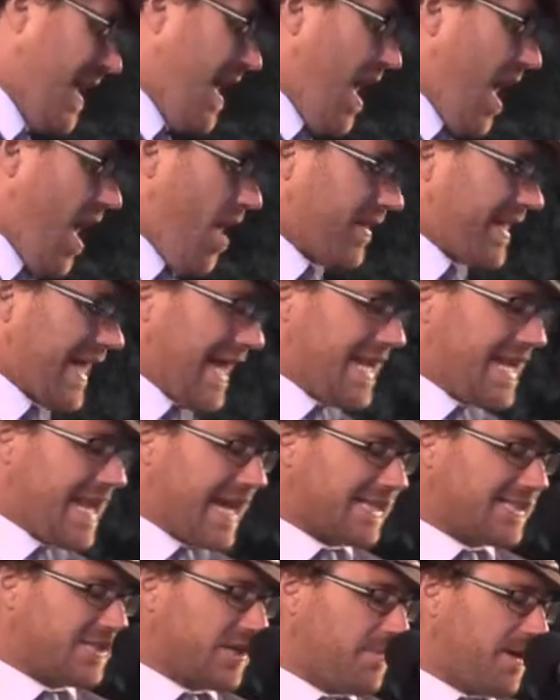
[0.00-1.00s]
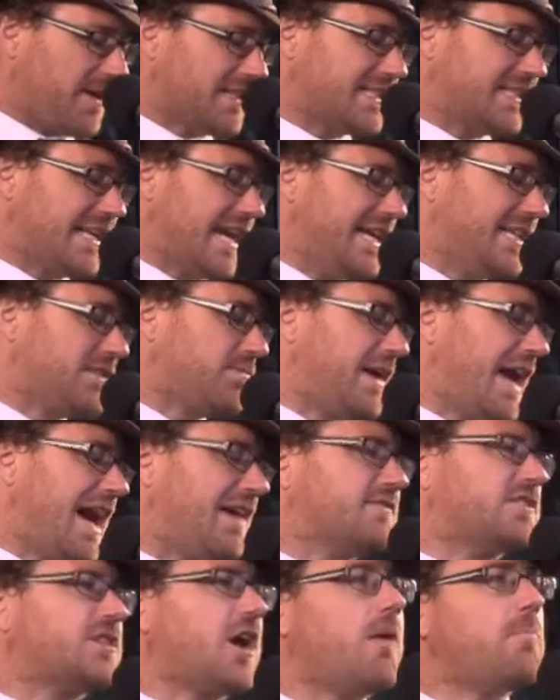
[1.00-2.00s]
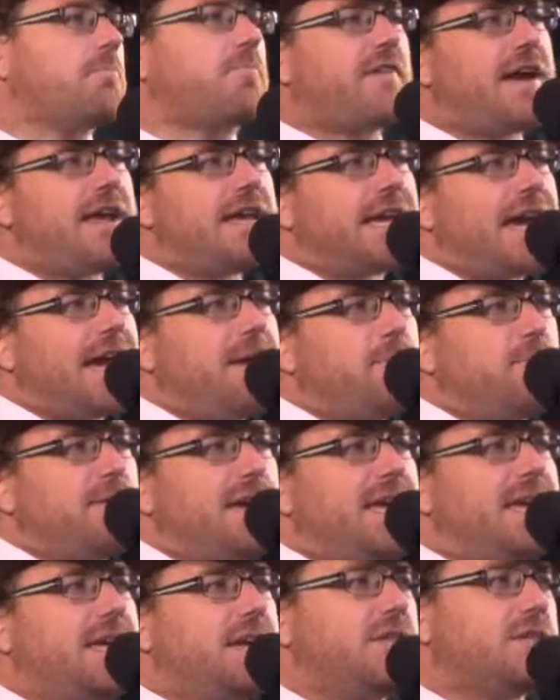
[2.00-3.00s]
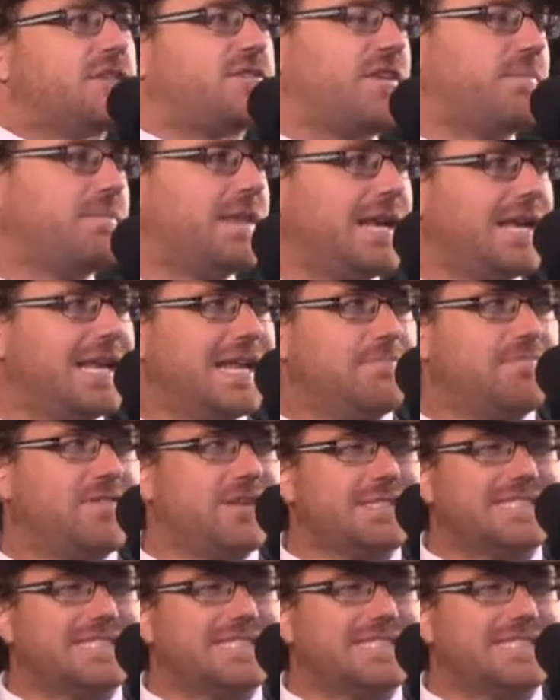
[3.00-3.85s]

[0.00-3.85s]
Okay, next up on stage, we have Tom Brake, MP, who's from the Liberal